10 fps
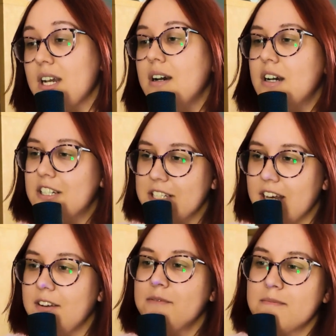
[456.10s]
Oh
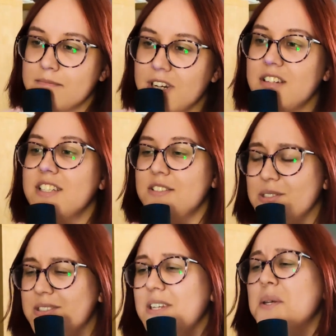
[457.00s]
yeah.
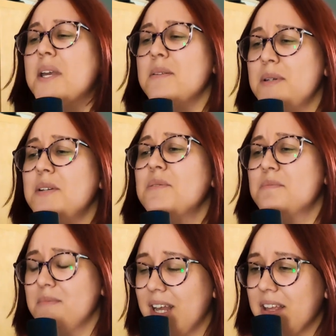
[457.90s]
Marinette, you see, you can be
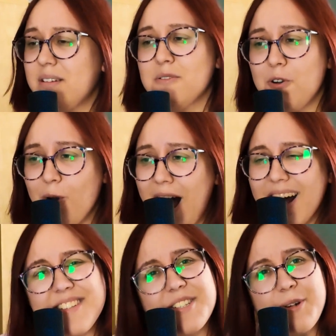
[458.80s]
like
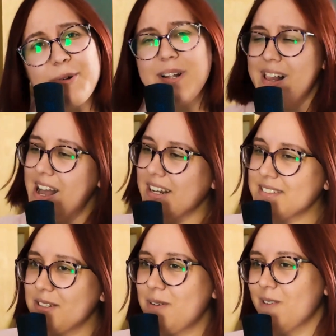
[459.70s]
rather
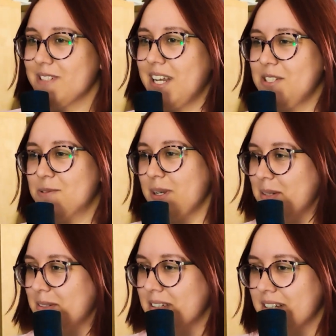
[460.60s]
relaxed around
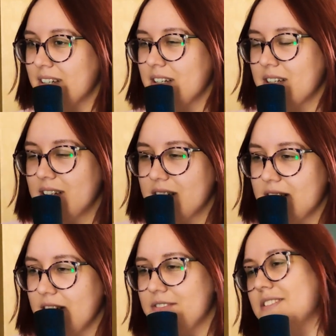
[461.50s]
Adrian.
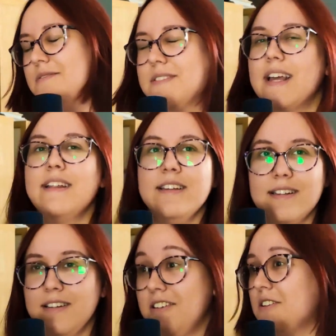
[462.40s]
Even if
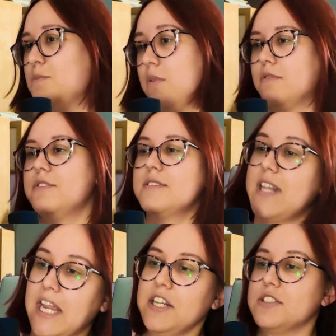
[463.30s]
technically you're both in
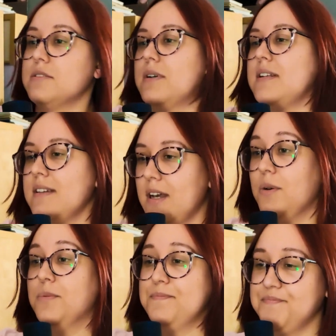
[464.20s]
danger right
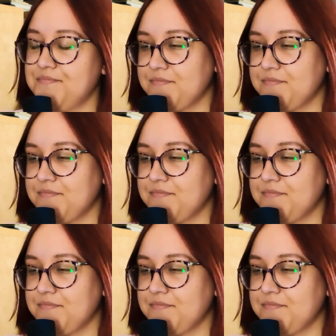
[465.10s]
now.